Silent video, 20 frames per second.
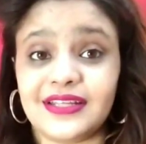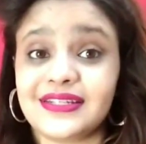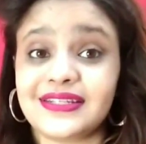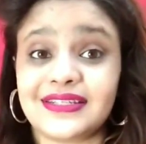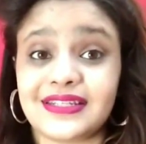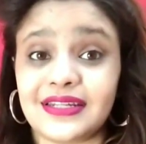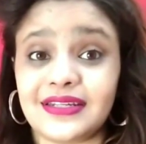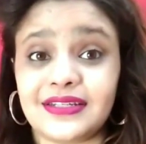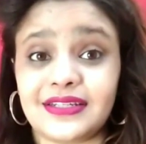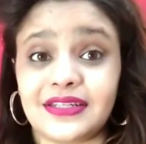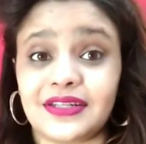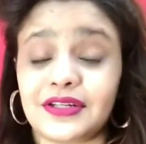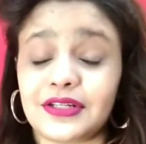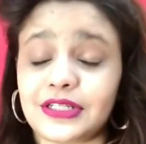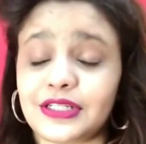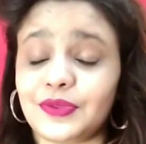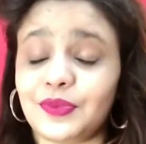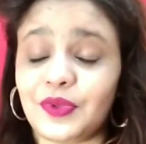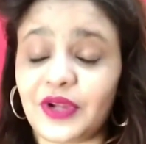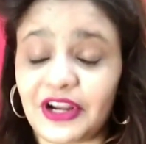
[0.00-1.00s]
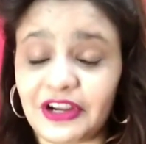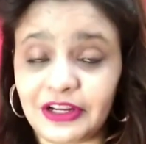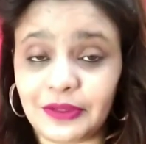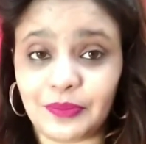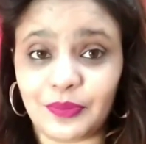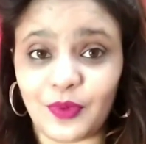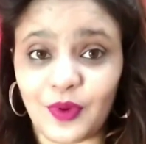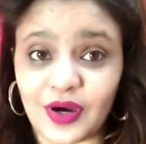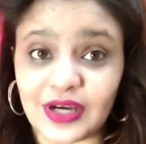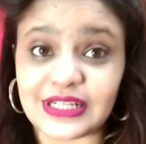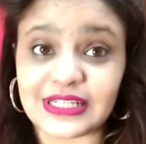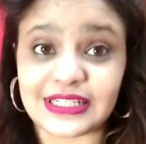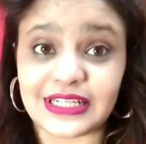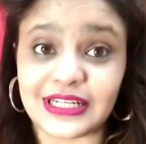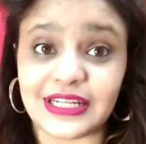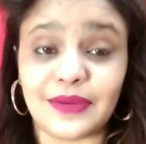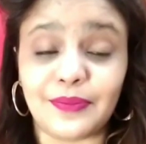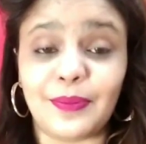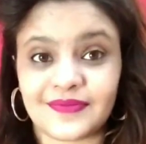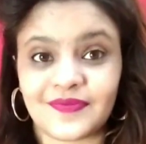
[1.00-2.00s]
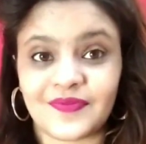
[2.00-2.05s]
since it is a very poor city.